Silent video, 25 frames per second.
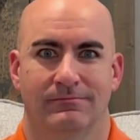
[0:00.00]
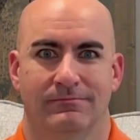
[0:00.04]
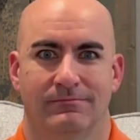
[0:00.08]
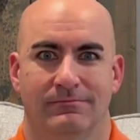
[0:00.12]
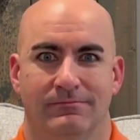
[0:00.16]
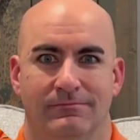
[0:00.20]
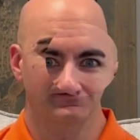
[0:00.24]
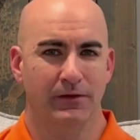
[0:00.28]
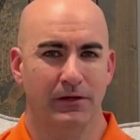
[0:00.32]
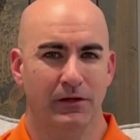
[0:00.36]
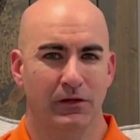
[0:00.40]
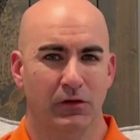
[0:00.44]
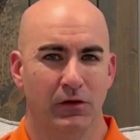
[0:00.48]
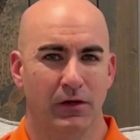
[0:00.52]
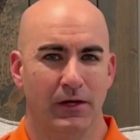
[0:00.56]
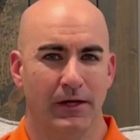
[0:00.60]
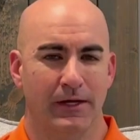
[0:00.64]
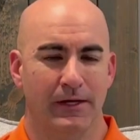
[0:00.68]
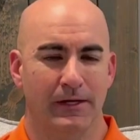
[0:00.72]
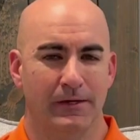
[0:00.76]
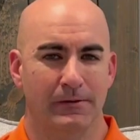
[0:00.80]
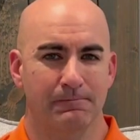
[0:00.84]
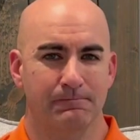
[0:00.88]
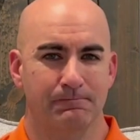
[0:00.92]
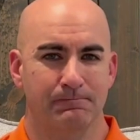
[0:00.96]
trying to
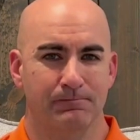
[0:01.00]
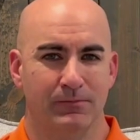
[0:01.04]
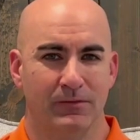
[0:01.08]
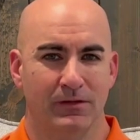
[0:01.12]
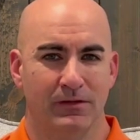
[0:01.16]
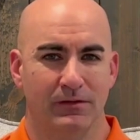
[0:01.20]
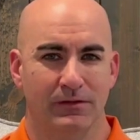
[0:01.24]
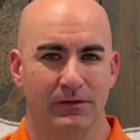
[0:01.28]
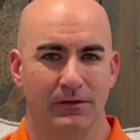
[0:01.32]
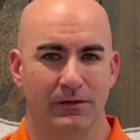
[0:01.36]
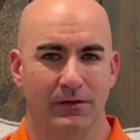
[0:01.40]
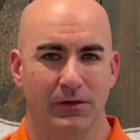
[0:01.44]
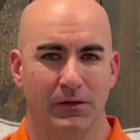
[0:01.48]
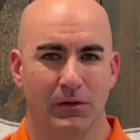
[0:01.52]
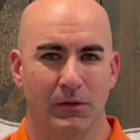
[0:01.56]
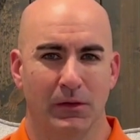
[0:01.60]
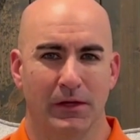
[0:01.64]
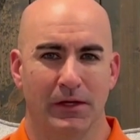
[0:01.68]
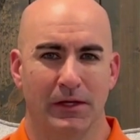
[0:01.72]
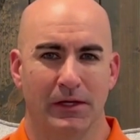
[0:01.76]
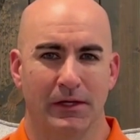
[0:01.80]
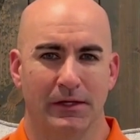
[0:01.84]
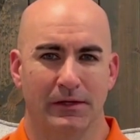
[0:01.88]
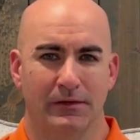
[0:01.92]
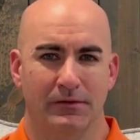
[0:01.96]
figure out, you
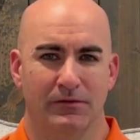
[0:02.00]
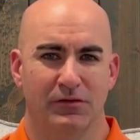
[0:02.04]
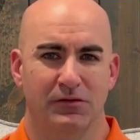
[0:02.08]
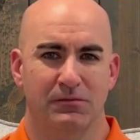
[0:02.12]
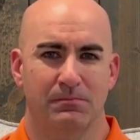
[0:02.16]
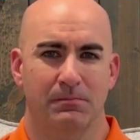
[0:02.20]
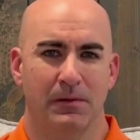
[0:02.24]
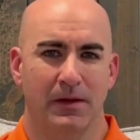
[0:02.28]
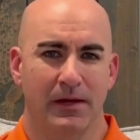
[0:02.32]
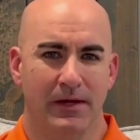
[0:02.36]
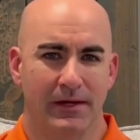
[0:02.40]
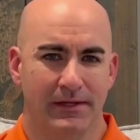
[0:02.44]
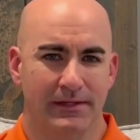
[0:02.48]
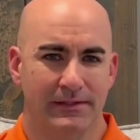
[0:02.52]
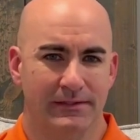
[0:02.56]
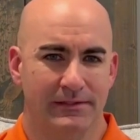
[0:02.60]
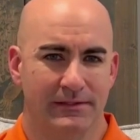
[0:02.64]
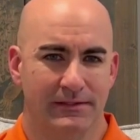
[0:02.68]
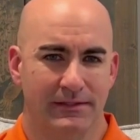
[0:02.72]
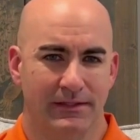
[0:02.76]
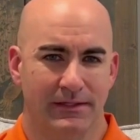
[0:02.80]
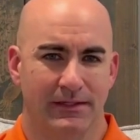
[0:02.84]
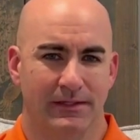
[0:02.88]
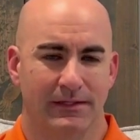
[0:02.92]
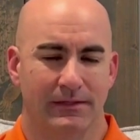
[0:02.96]
know, a
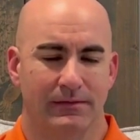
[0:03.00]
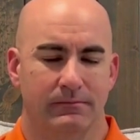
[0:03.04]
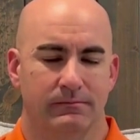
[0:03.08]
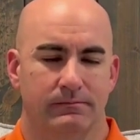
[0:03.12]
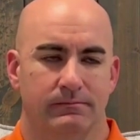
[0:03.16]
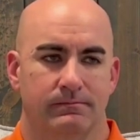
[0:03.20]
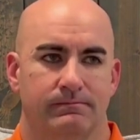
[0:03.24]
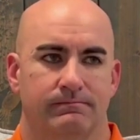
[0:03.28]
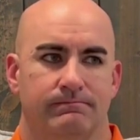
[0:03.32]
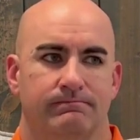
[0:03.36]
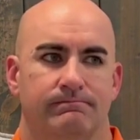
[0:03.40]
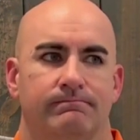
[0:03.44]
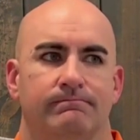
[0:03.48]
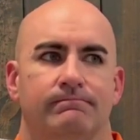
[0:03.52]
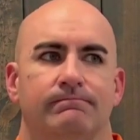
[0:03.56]
space, and